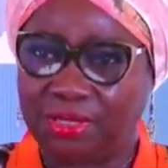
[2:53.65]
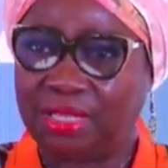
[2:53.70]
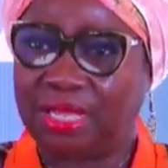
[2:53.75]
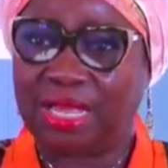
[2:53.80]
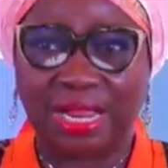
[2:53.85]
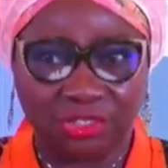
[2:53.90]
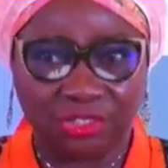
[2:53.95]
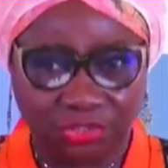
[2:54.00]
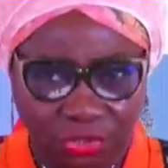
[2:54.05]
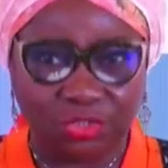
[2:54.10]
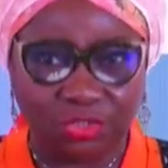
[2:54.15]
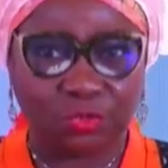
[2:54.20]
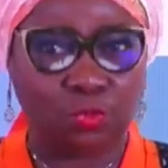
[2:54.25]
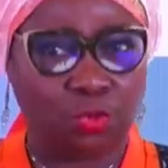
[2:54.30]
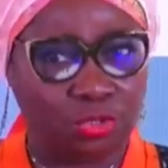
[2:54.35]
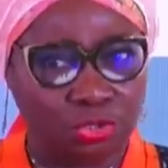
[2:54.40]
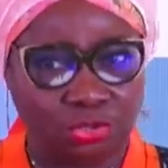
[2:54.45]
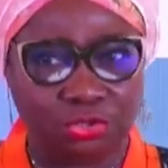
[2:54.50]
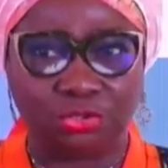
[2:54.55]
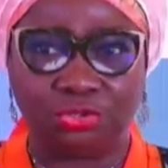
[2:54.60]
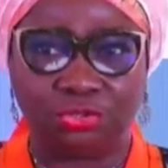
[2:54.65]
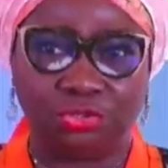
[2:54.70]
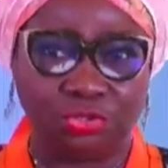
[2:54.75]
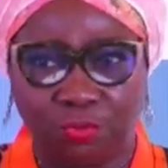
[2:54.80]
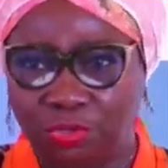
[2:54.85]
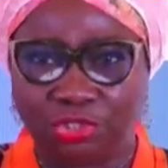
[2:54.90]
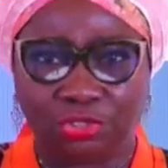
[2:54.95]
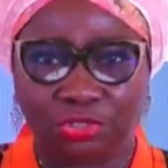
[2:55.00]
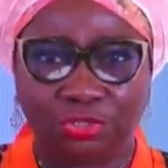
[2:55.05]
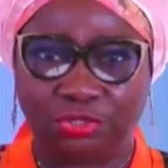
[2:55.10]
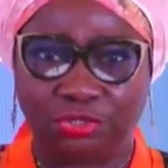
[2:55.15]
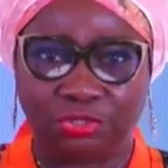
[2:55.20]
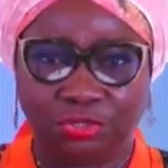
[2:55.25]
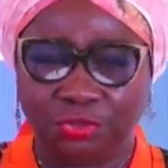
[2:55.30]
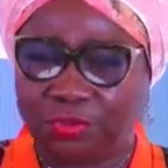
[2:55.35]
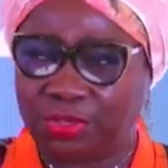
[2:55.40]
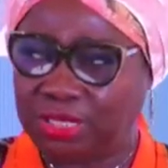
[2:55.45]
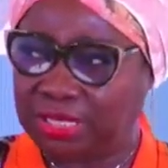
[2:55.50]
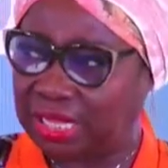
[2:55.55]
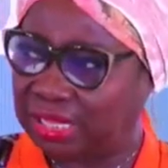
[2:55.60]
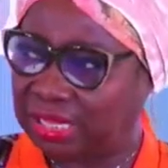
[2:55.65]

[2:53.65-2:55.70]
and I just want to do what you're doing,